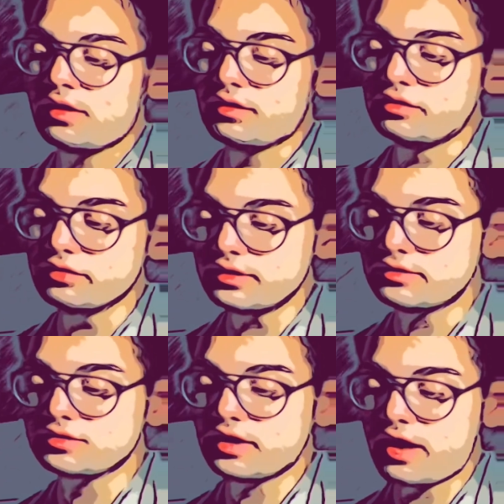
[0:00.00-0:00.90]
you need
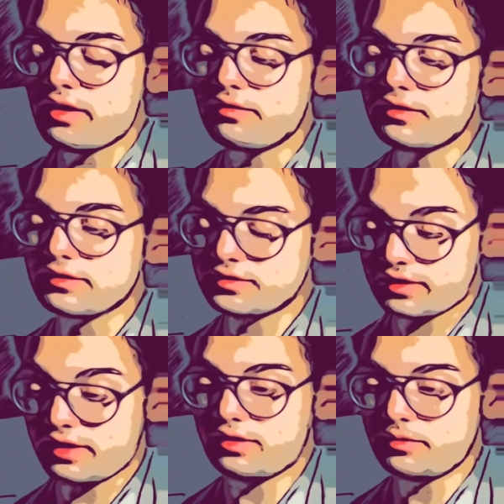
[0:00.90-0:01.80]
to have,
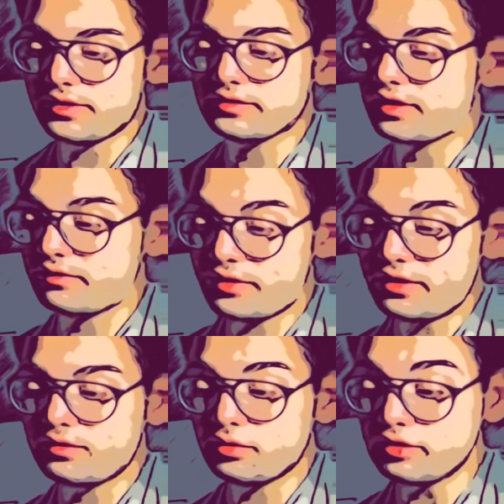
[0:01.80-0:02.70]
anyways,
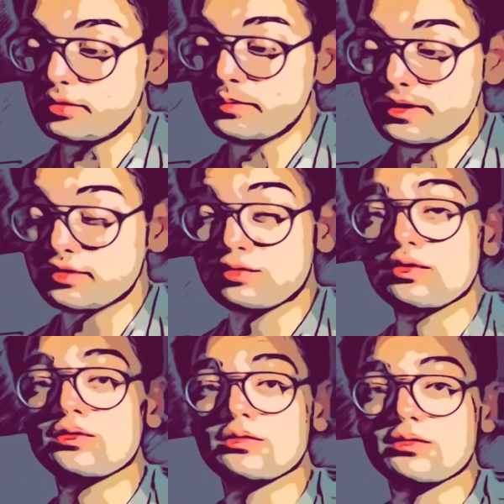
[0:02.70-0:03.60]
you need to be a
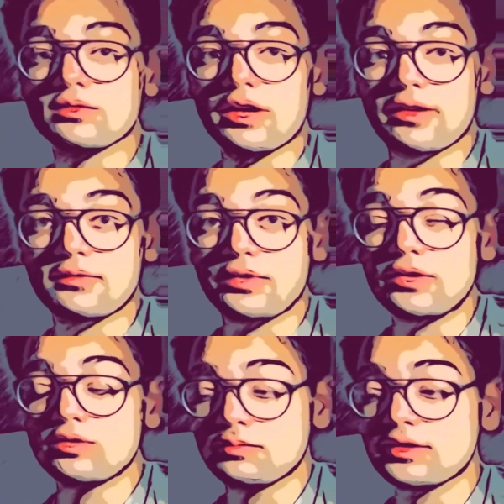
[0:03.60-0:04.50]
strong and very
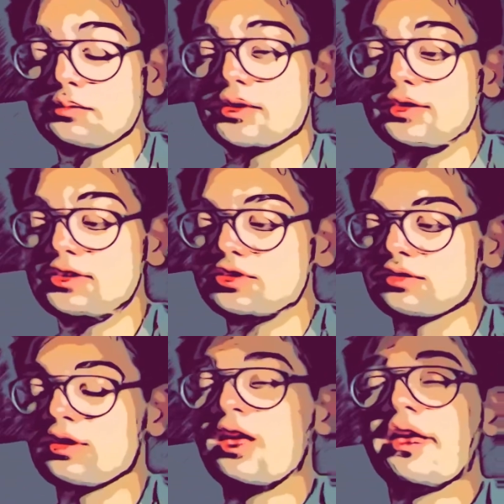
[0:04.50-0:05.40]
good
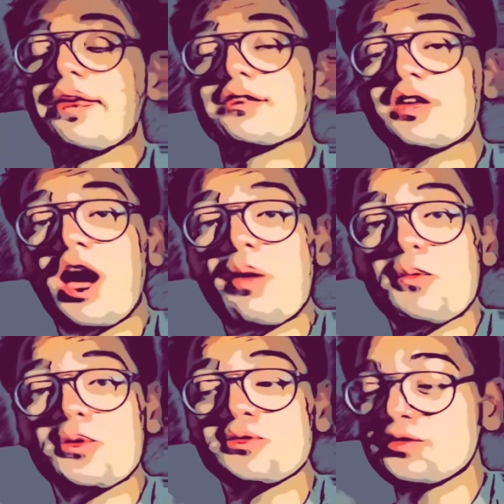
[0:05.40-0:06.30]
mathematician. And
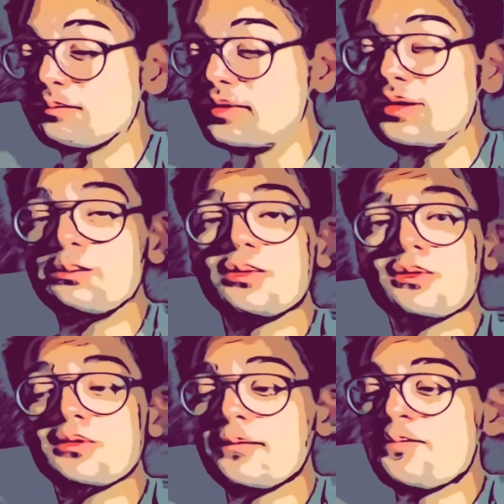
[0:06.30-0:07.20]
among the
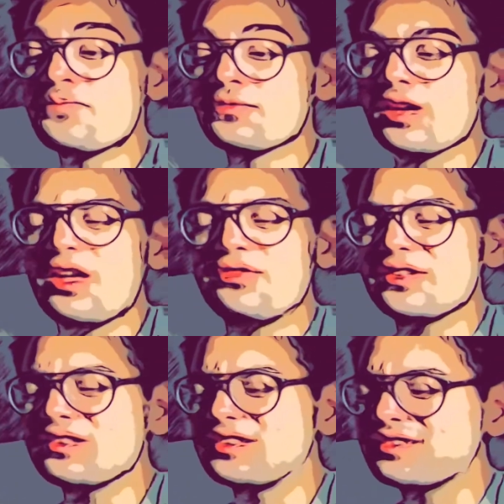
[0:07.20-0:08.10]
people, I think
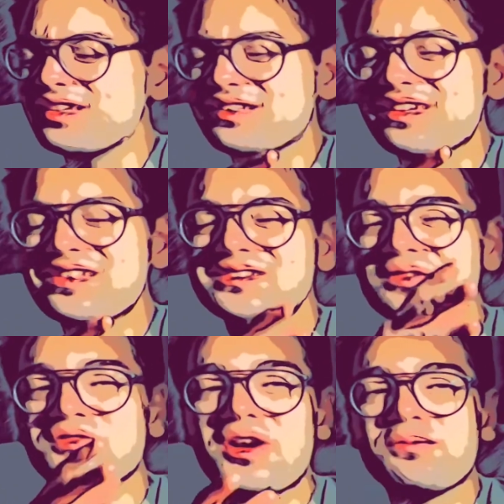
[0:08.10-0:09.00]
it's like less
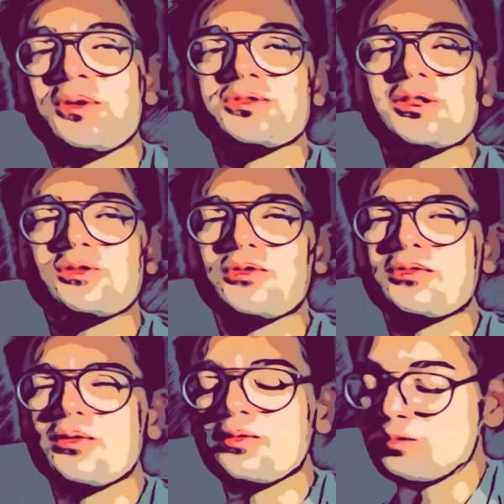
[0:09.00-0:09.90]
than 5% of
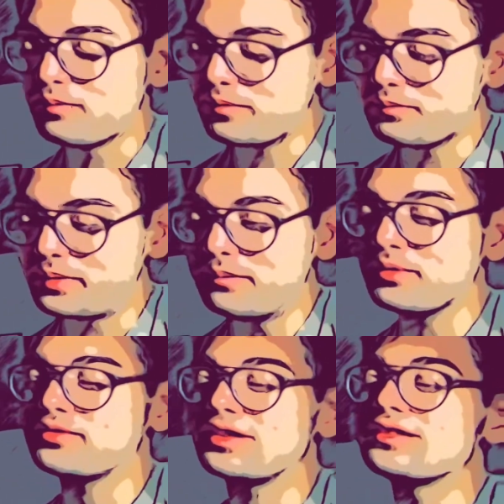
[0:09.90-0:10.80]
people
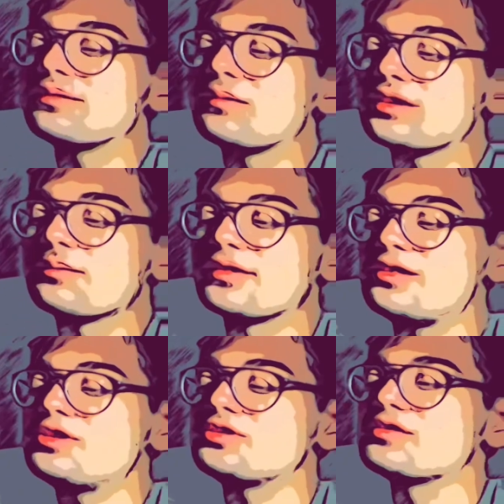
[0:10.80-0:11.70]
studying
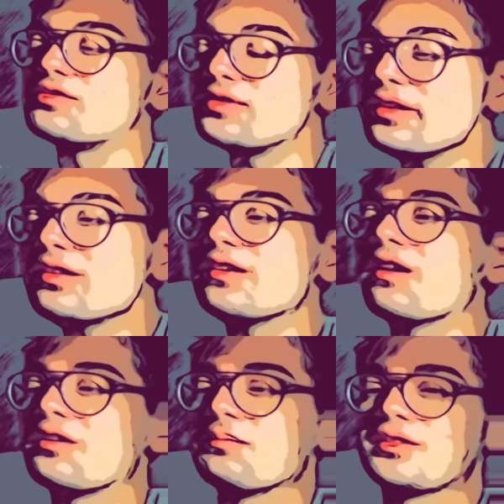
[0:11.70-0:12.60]
mathematicians really
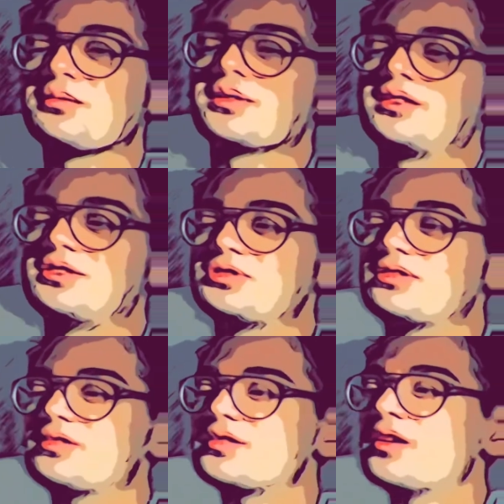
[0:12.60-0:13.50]
are
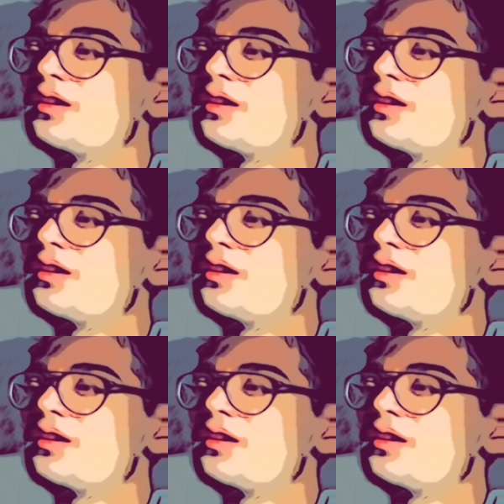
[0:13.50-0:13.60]
mathematicians.